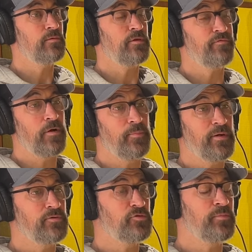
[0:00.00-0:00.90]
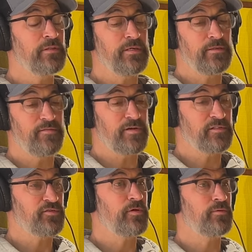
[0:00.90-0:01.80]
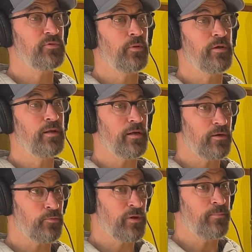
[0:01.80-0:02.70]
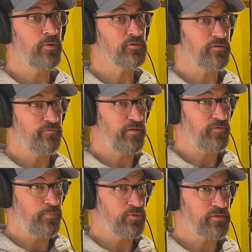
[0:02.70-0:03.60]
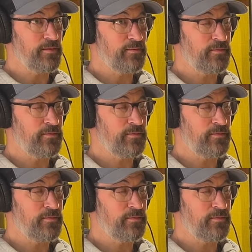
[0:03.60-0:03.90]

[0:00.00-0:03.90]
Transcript: the Farm to Consumer Legal Defense Fund was only going to get reimbursed 50%.